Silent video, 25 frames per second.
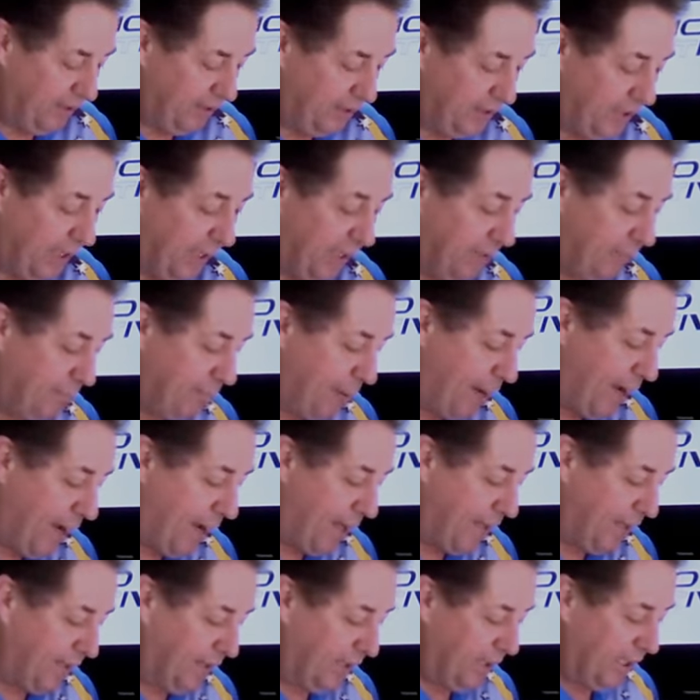The second
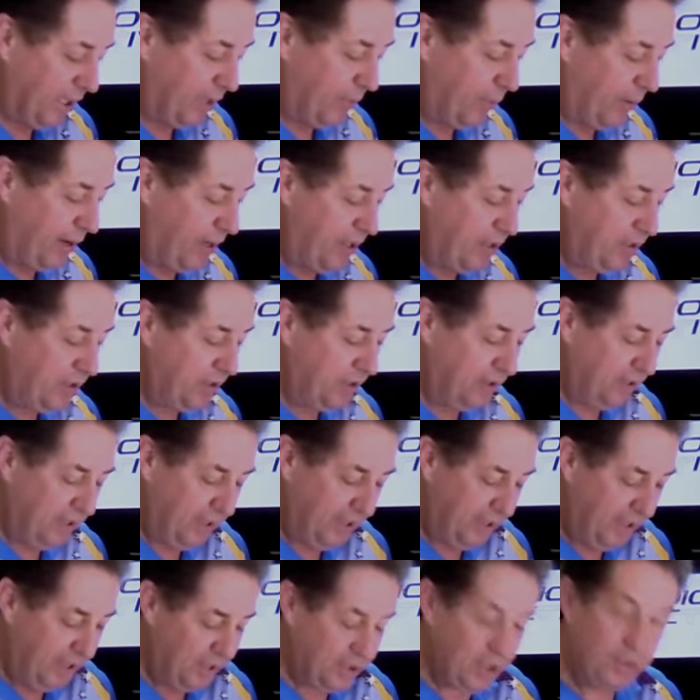part in the equation
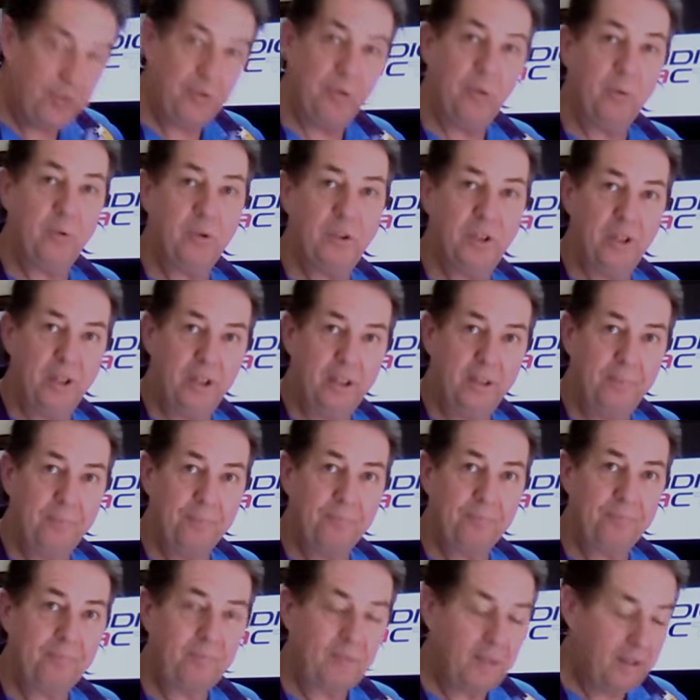is a drill jig.
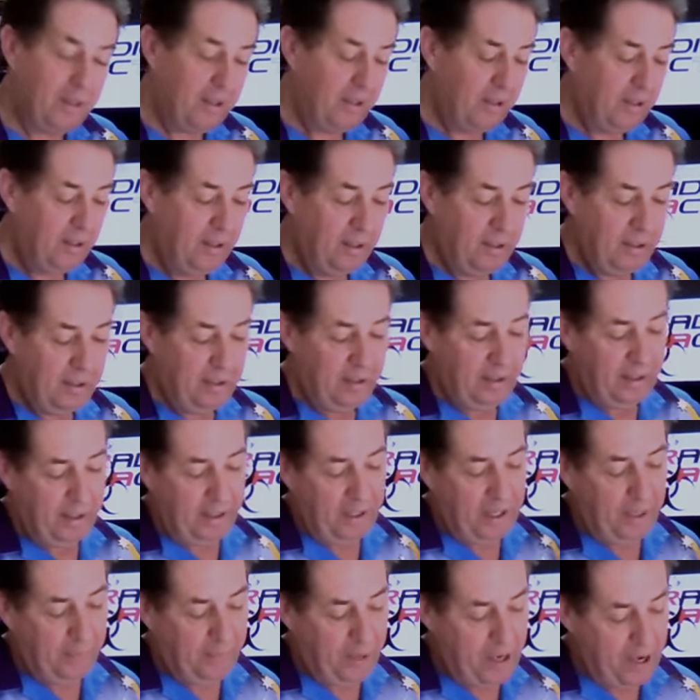Now
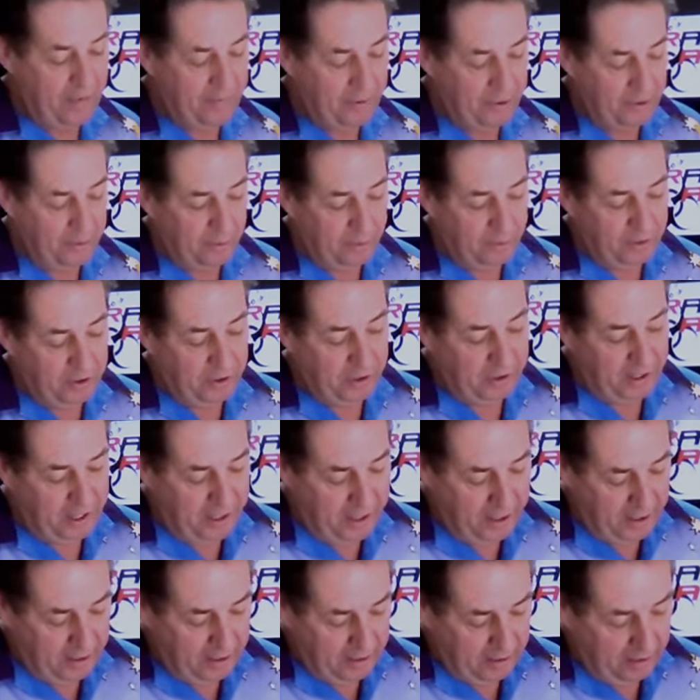here we have a drill jig
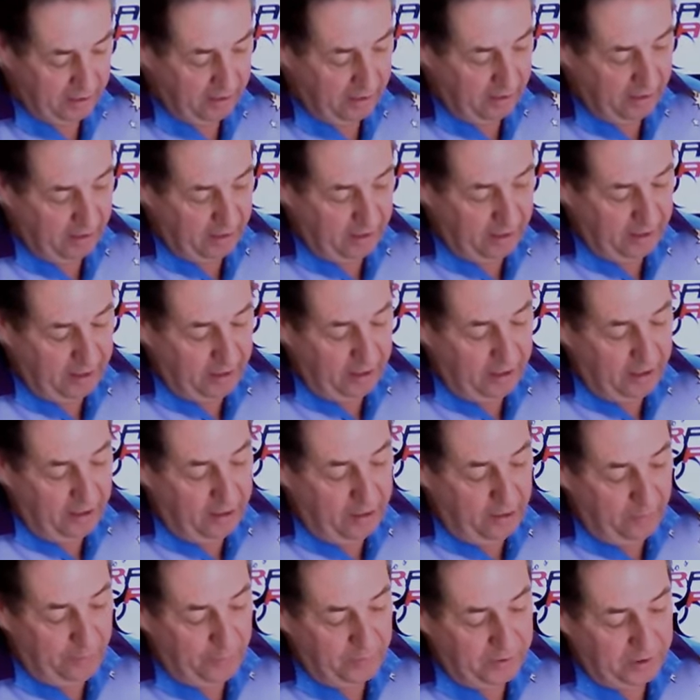here,
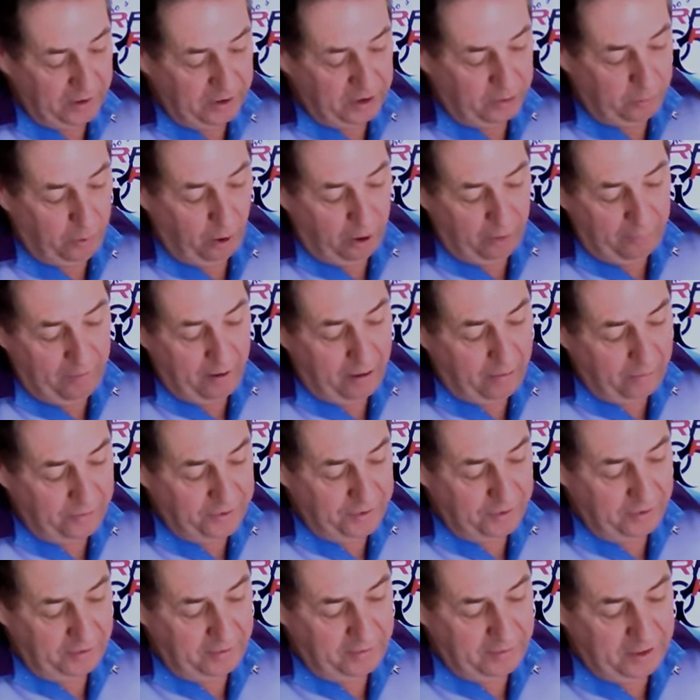which has 12
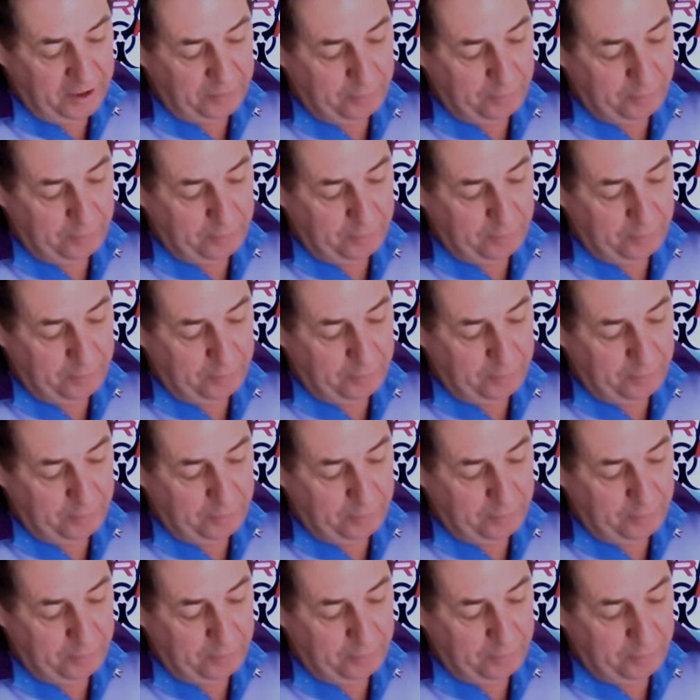holes in it.